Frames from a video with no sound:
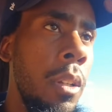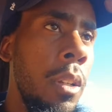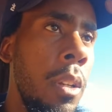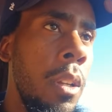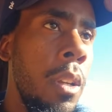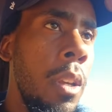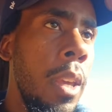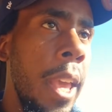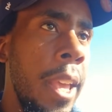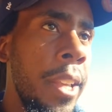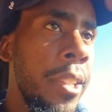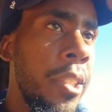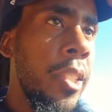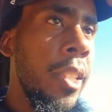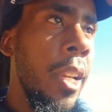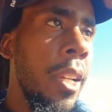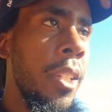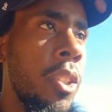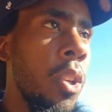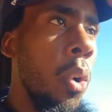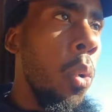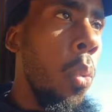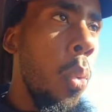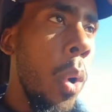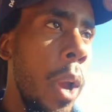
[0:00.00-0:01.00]
in such a
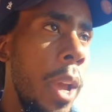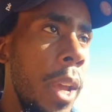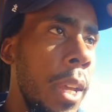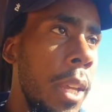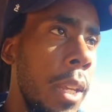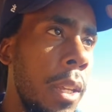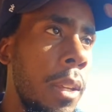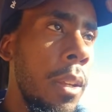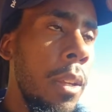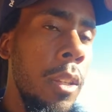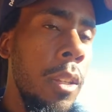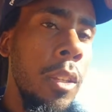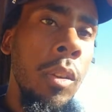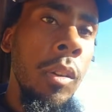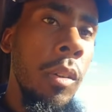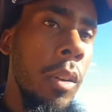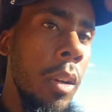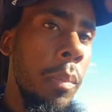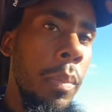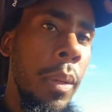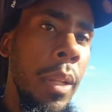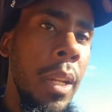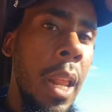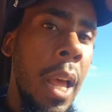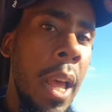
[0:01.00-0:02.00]
way you're going to
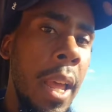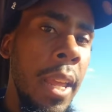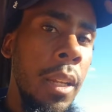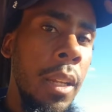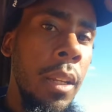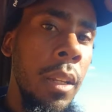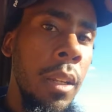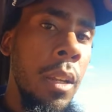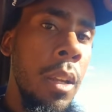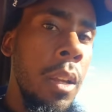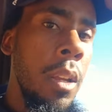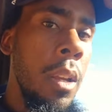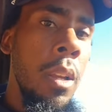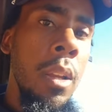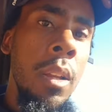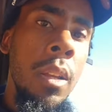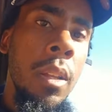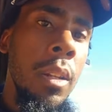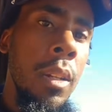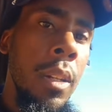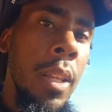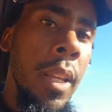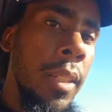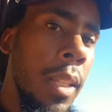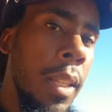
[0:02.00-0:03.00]
be like,
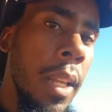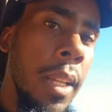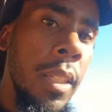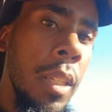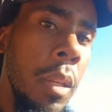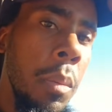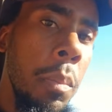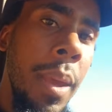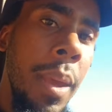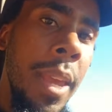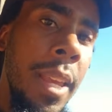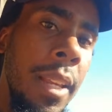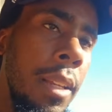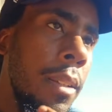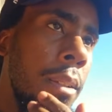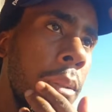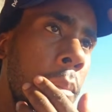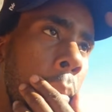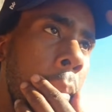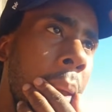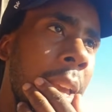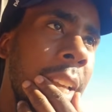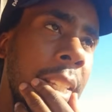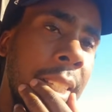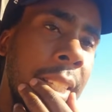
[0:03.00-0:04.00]
this doesn't
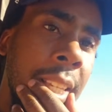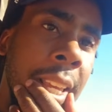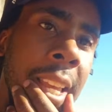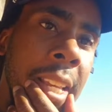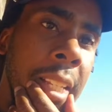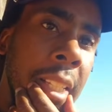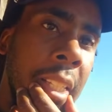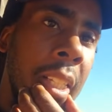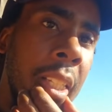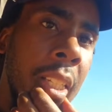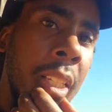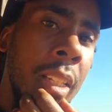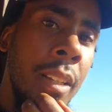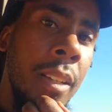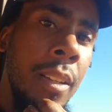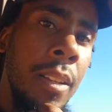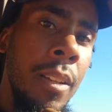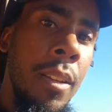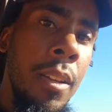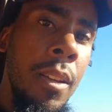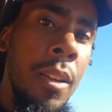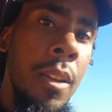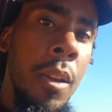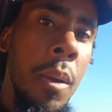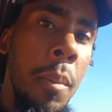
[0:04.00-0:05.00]
make sense.
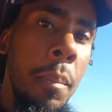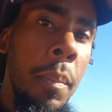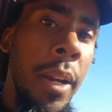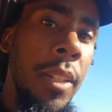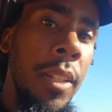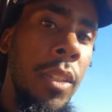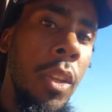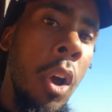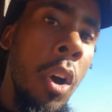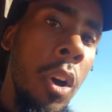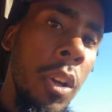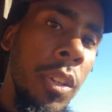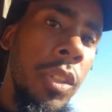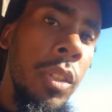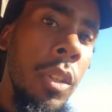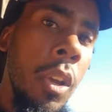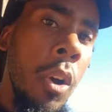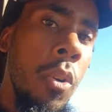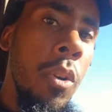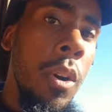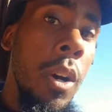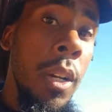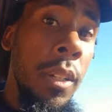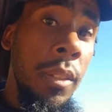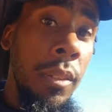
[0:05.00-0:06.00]
But it's also,
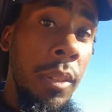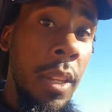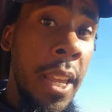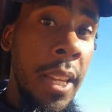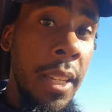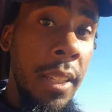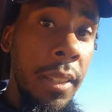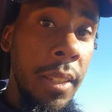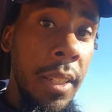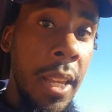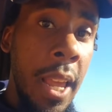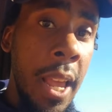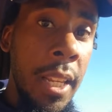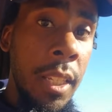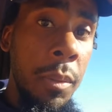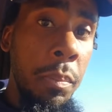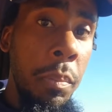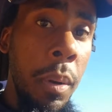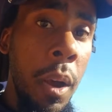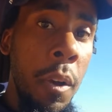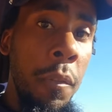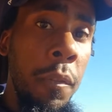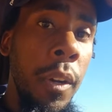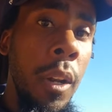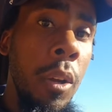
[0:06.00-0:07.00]
as
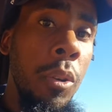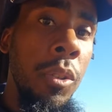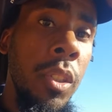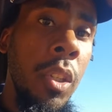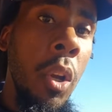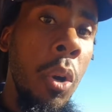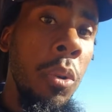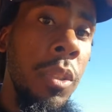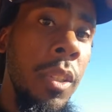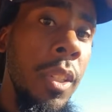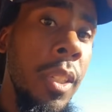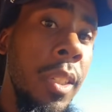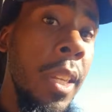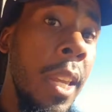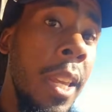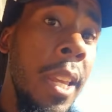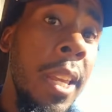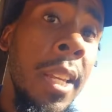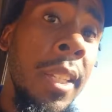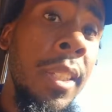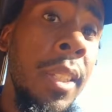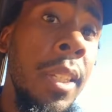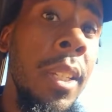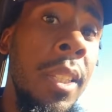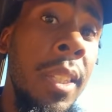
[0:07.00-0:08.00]
Buffalo Soldier said,
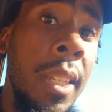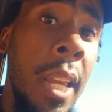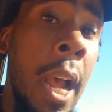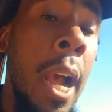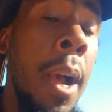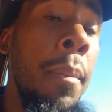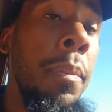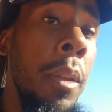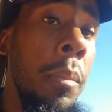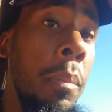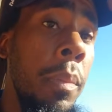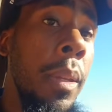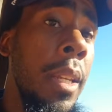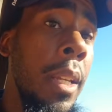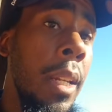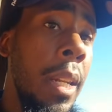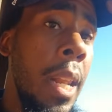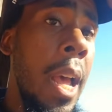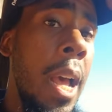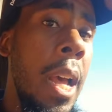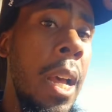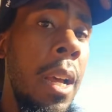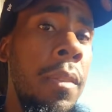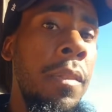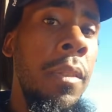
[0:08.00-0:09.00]
it's a time to be
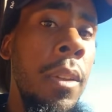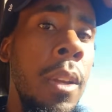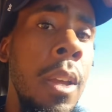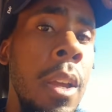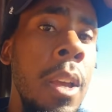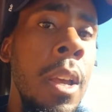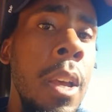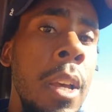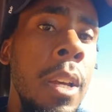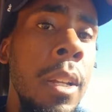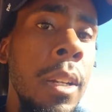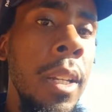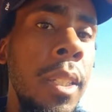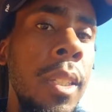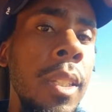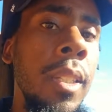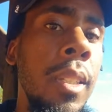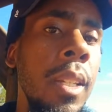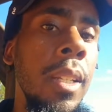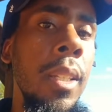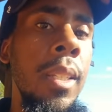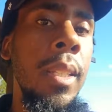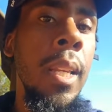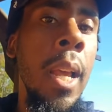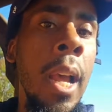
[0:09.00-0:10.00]
alive. This is the
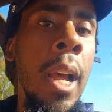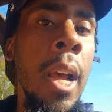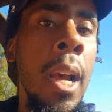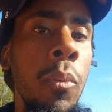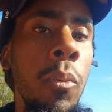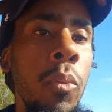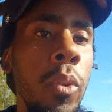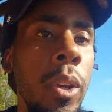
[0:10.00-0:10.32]
time where the